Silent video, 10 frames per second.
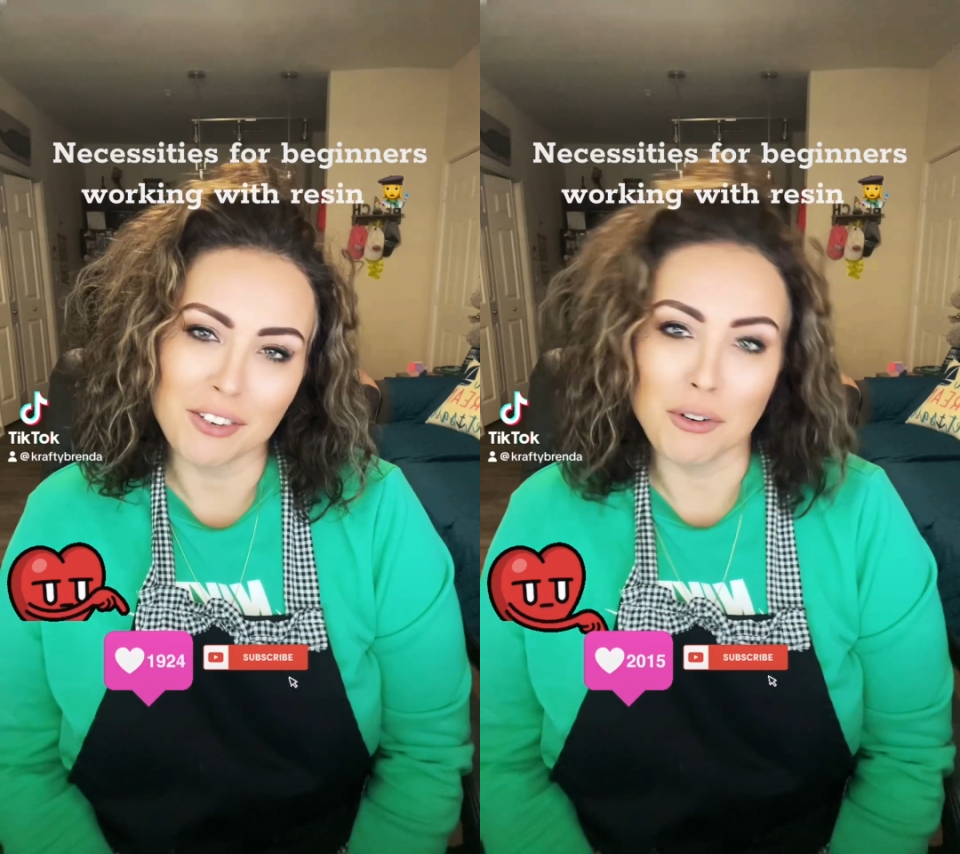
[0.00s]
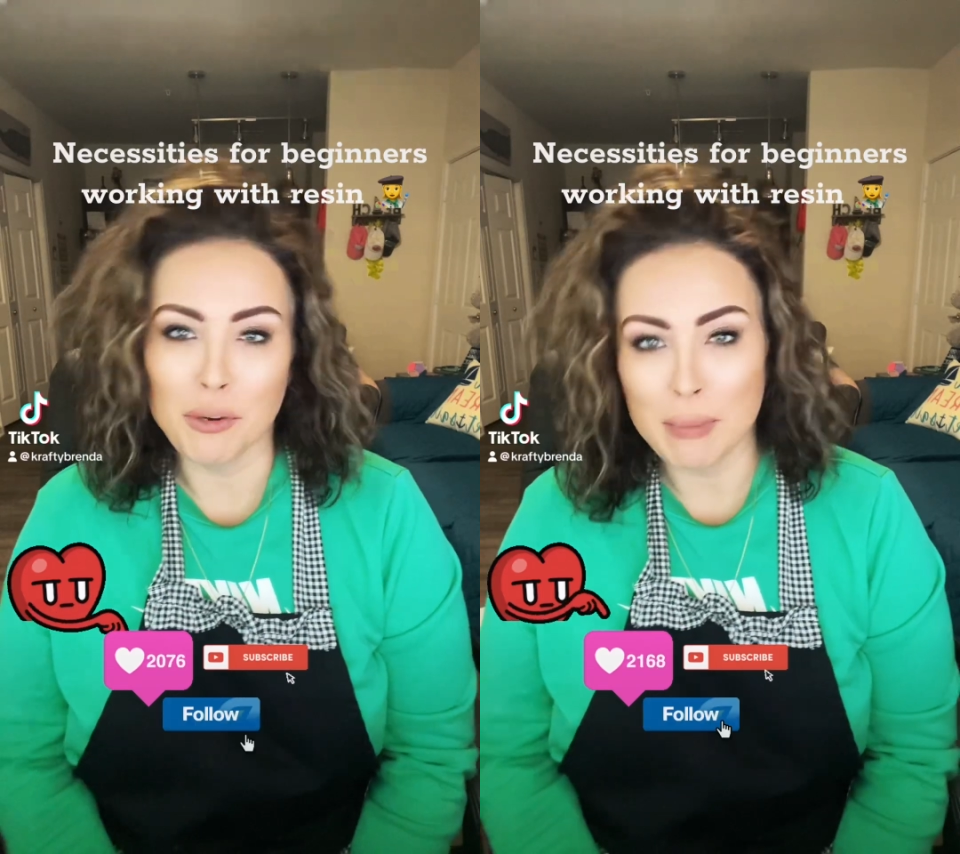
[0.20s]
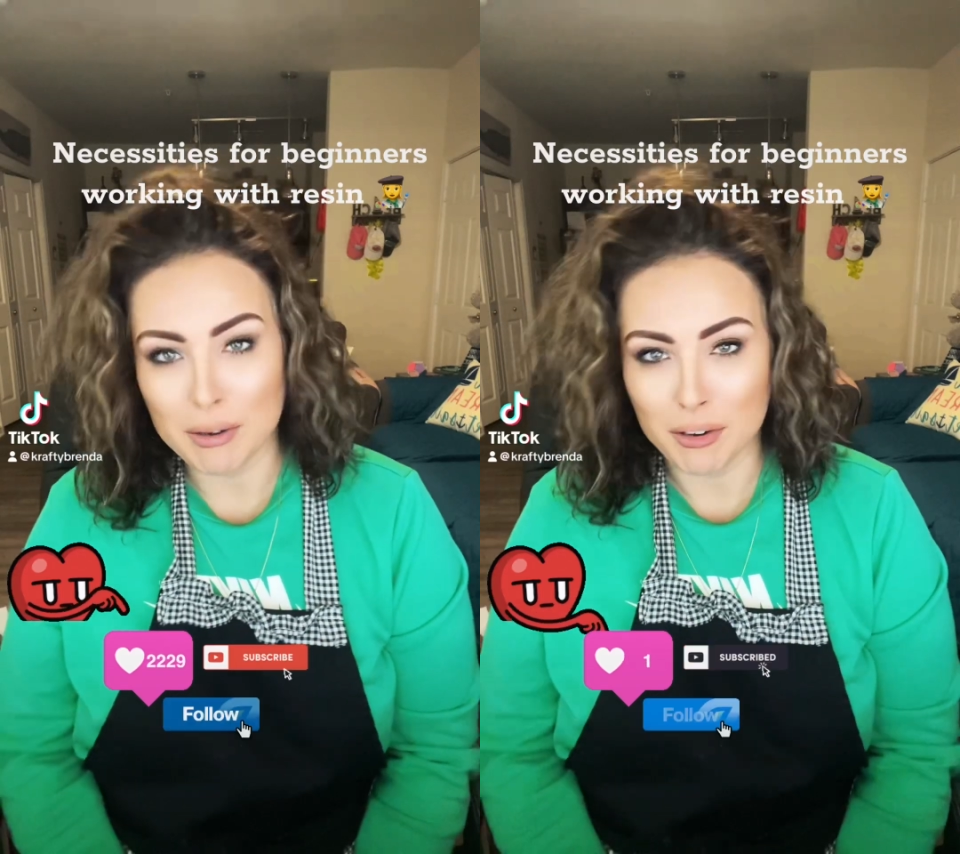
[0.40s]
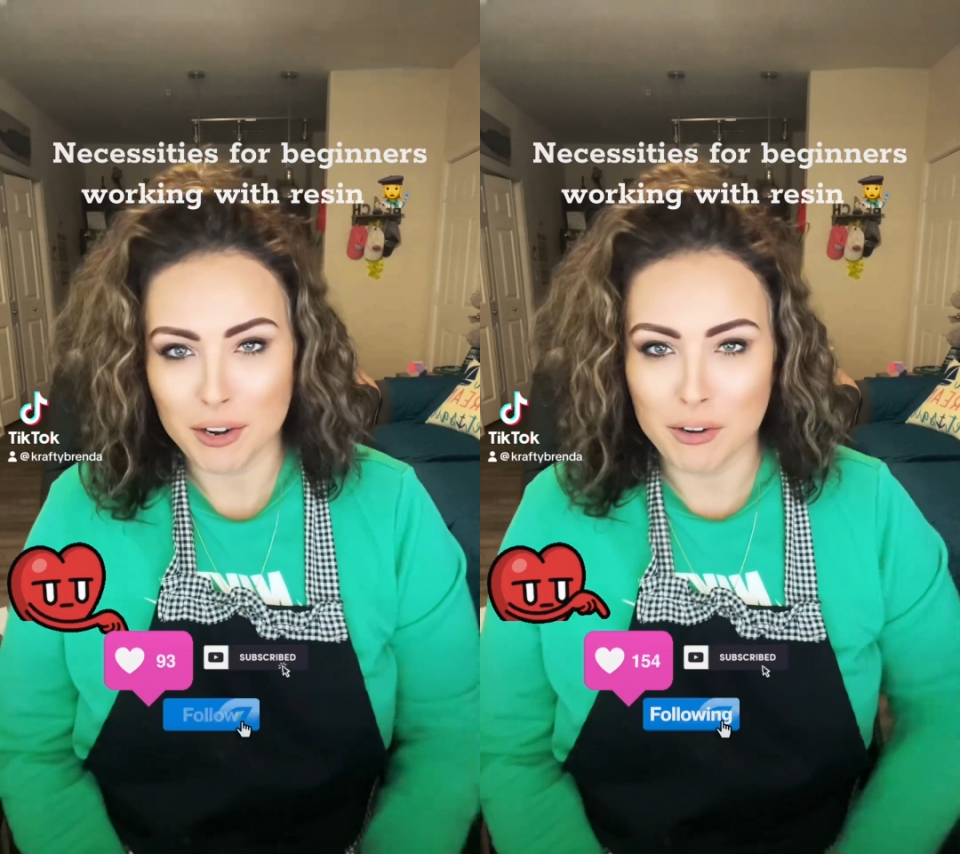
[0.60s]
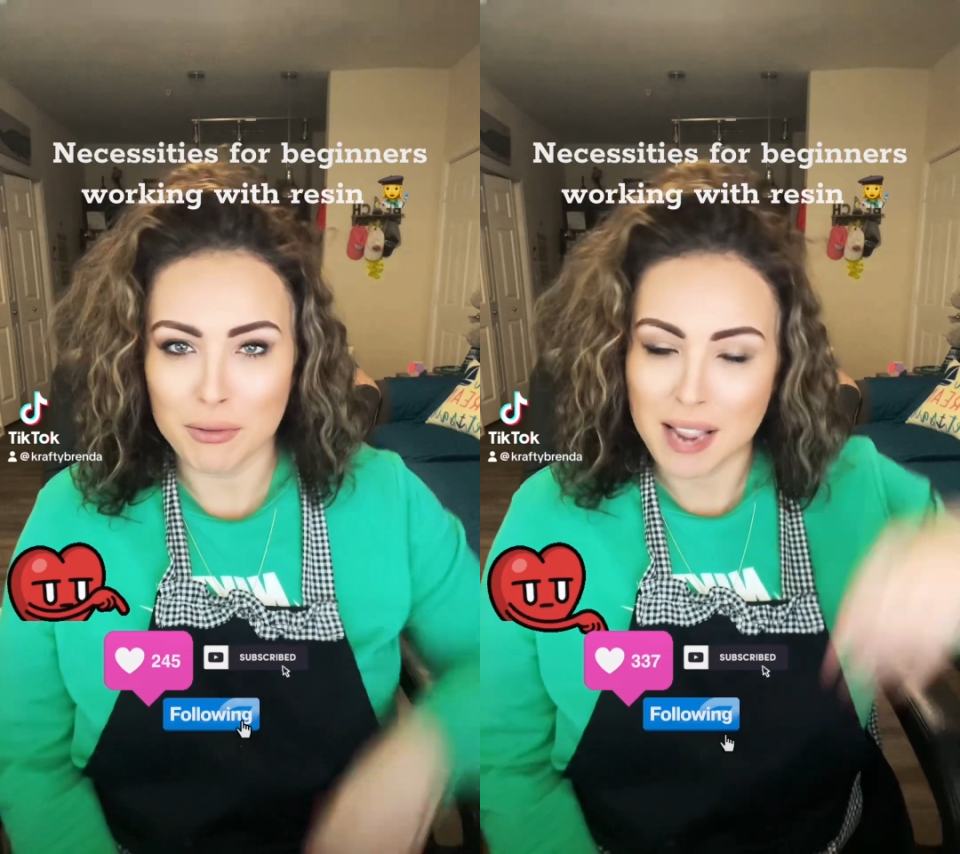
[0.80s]
or better
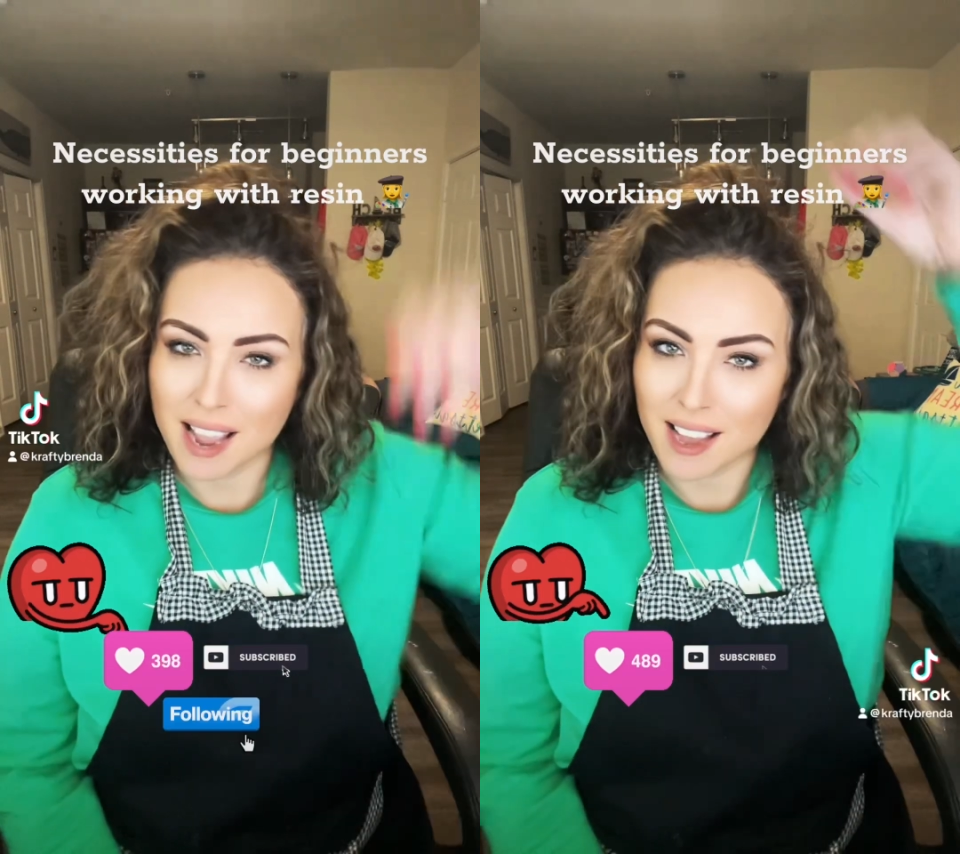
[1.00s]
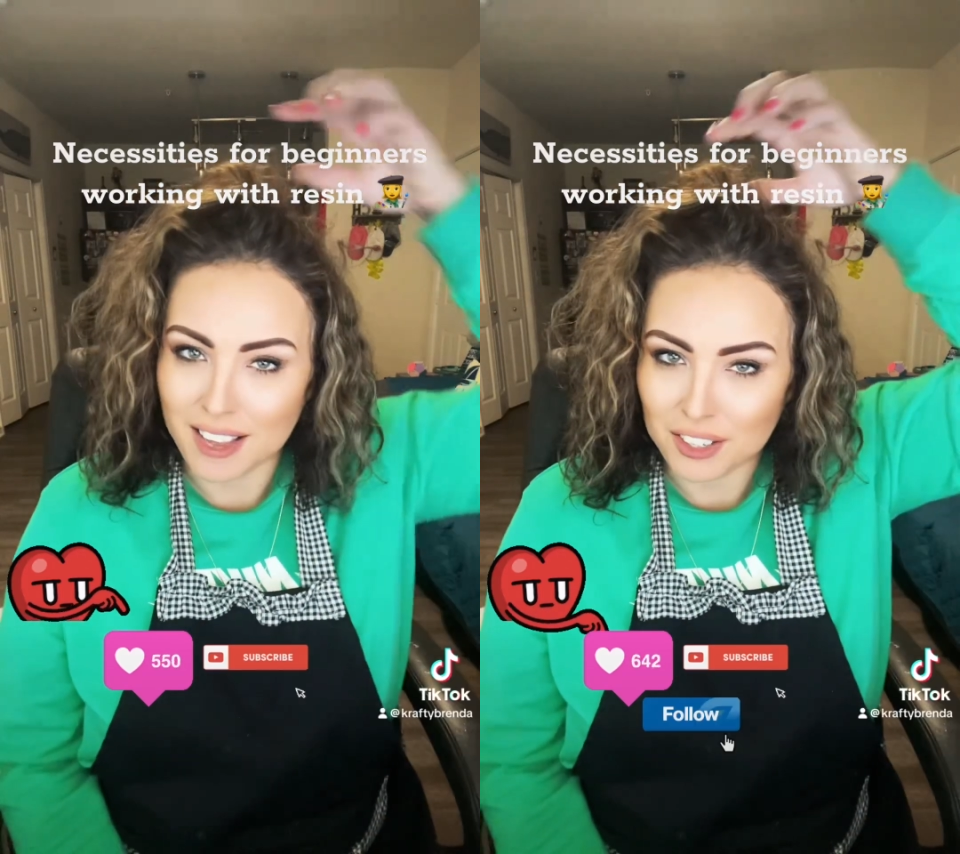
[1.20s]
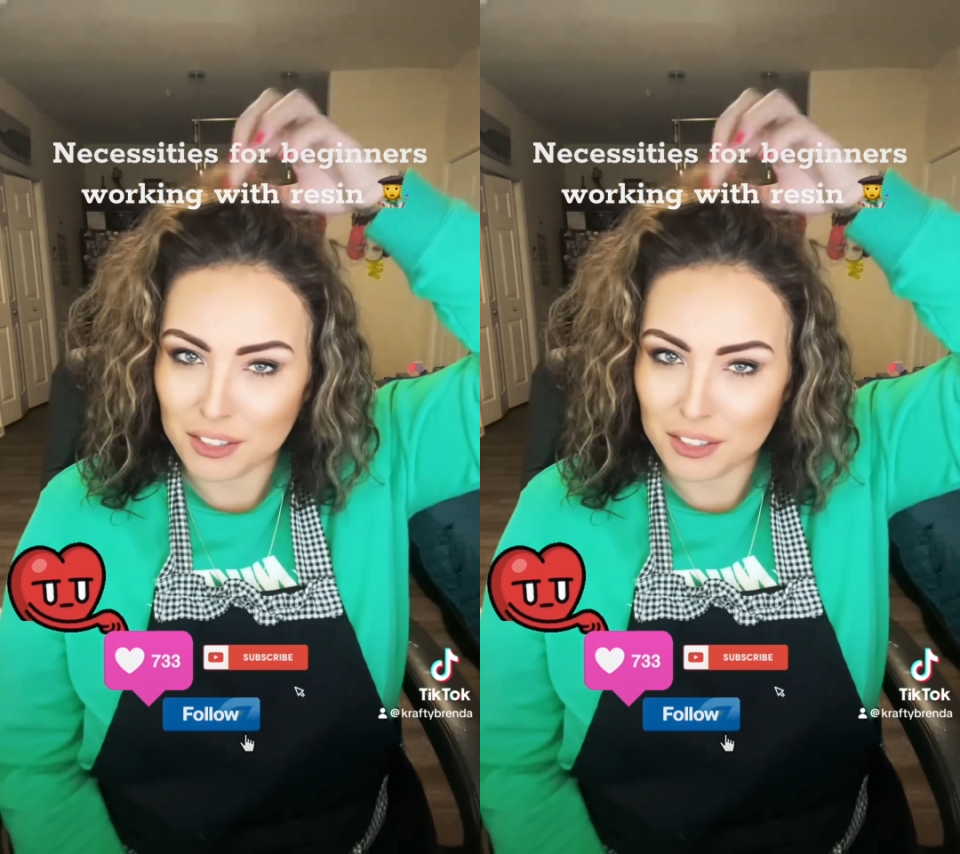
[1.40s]
known as